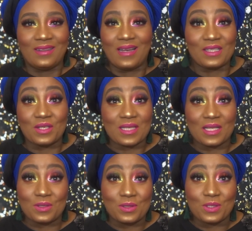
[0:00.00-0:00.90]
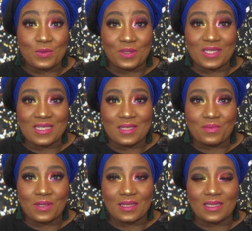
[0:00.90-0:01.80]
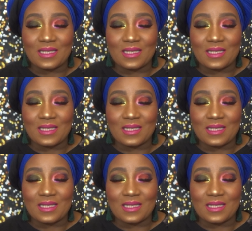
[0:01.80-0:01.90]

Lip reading: I just had to do the swatches separately.